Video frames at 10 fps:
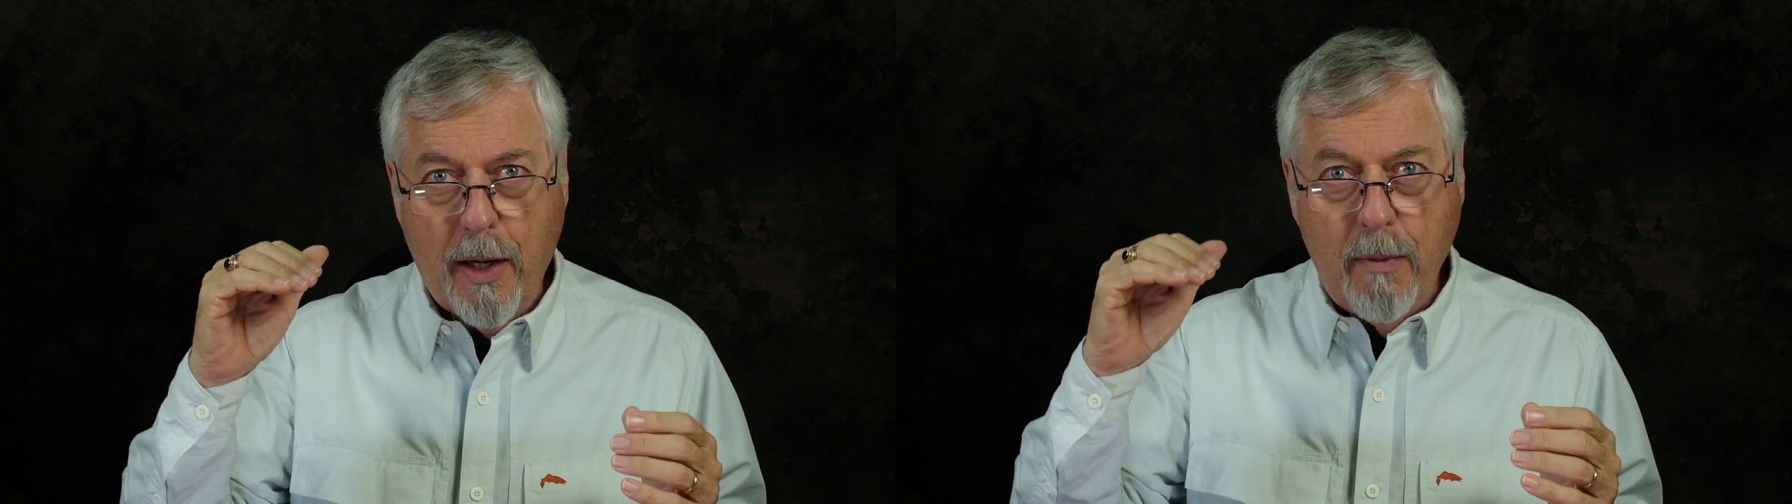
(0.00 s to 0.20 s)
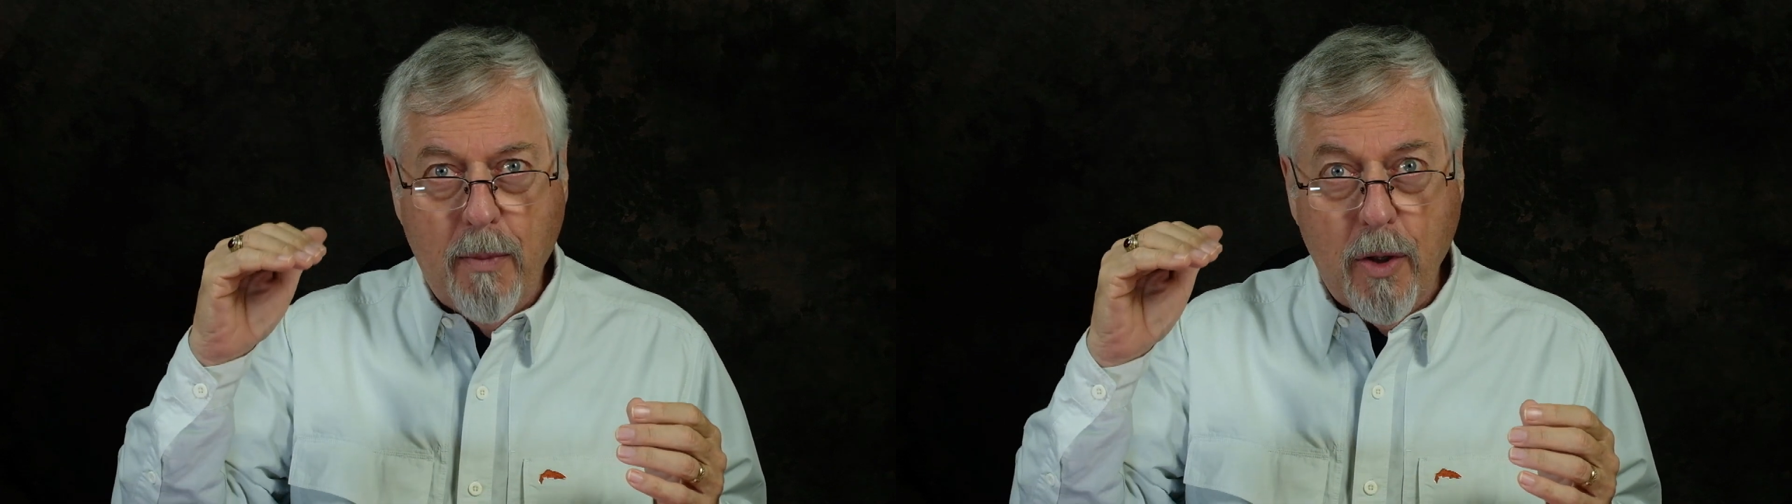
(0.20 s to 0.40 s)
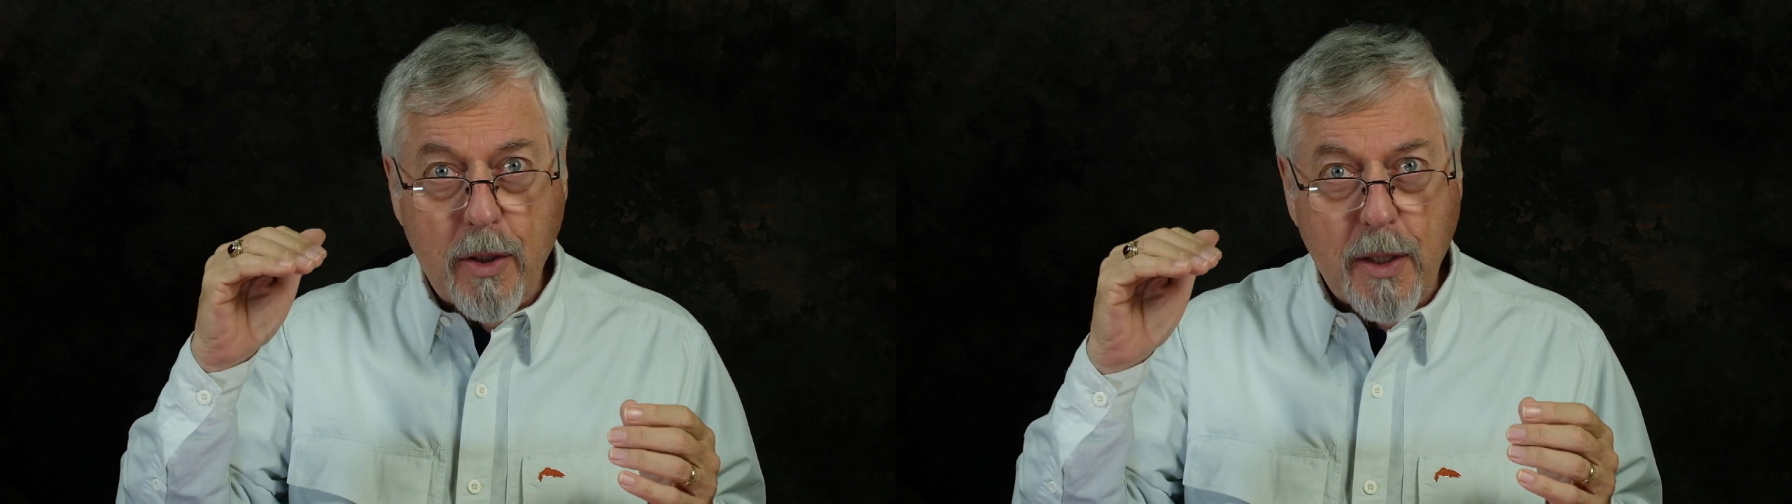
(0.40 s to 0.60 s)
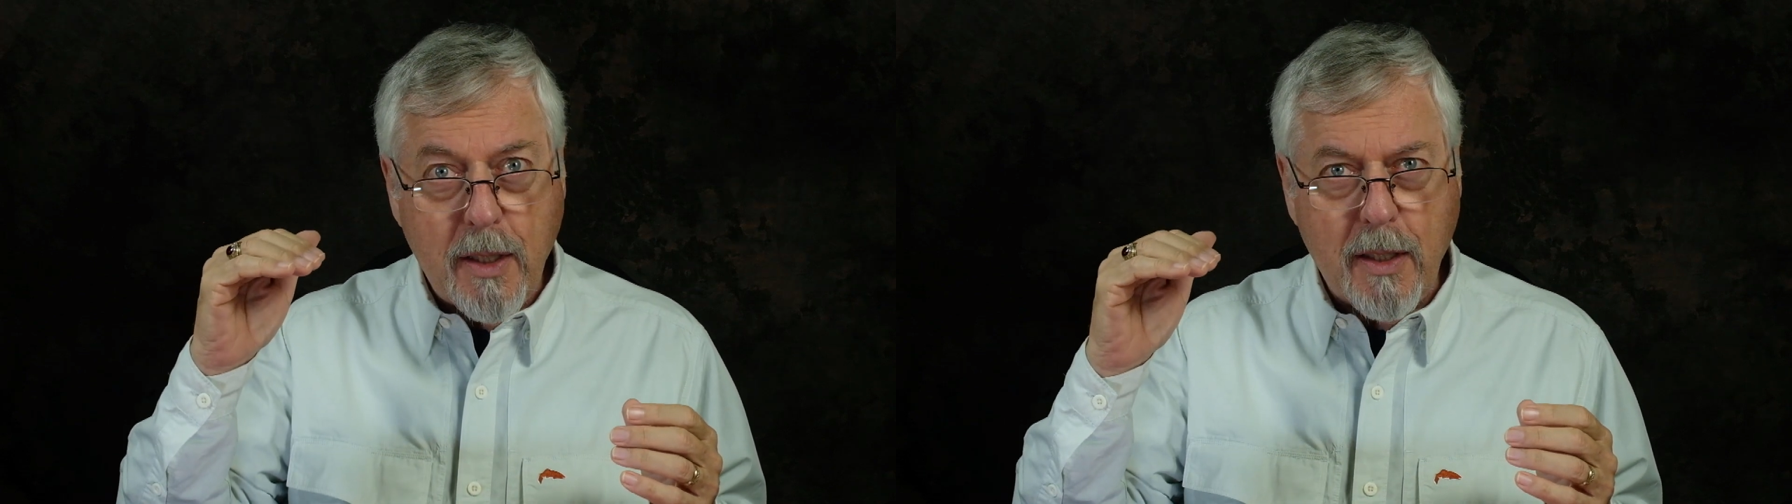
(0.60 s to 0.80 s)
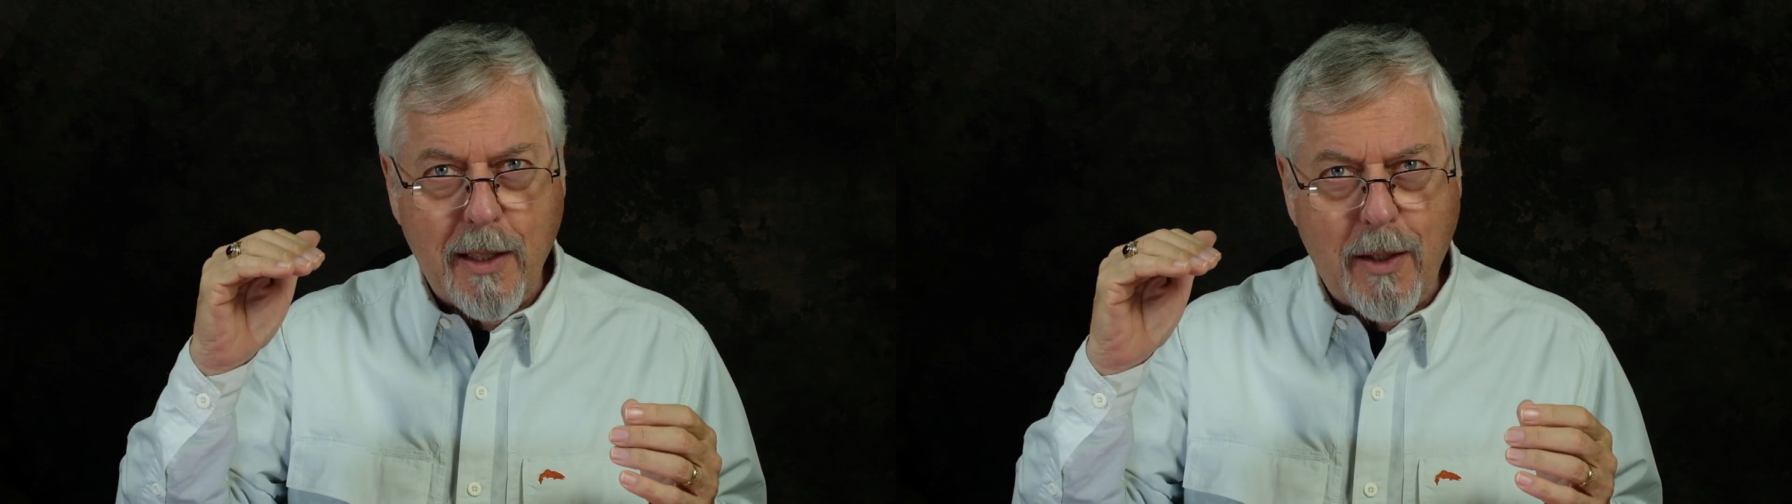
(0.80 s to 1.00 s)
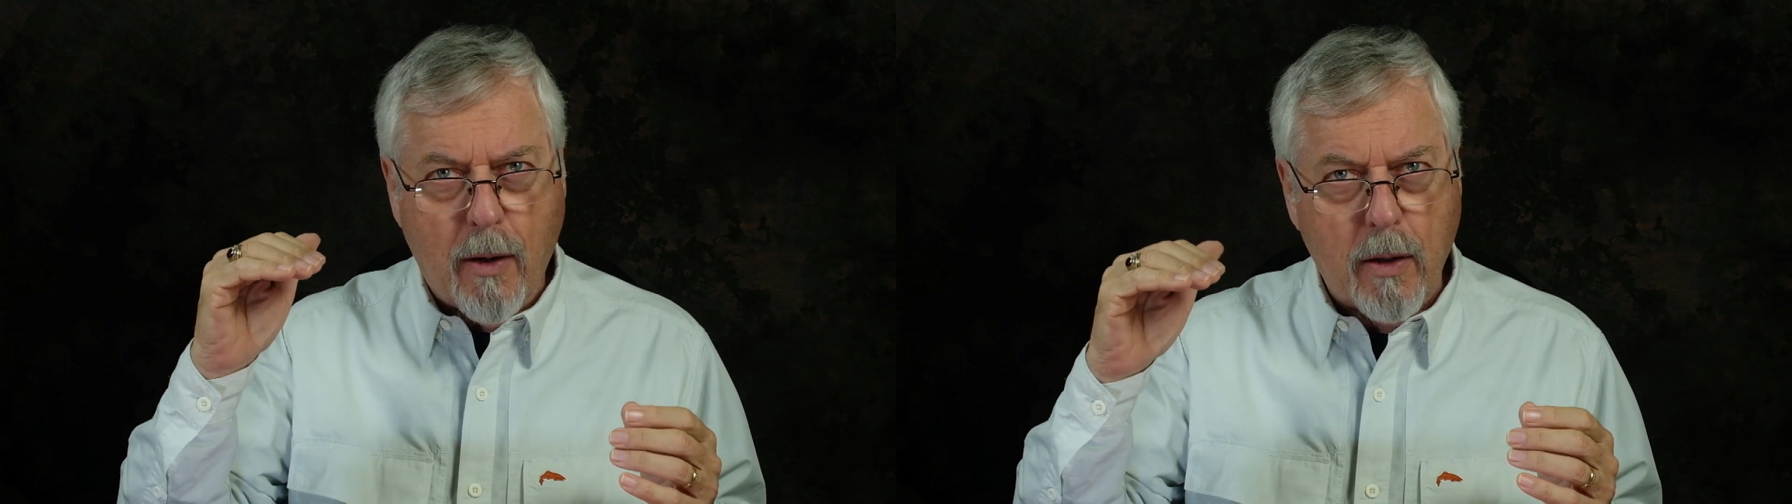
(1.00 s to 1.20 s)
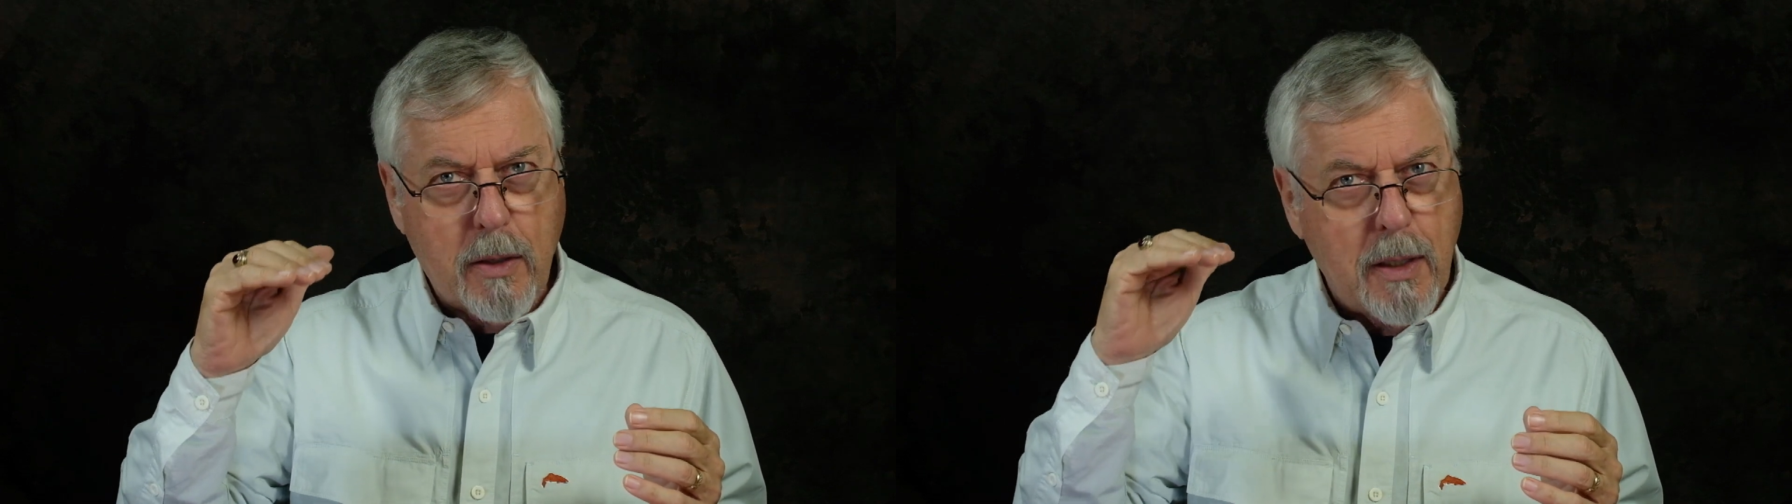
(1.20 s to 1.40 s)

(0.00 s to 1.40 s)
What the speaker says: emerged as an adult,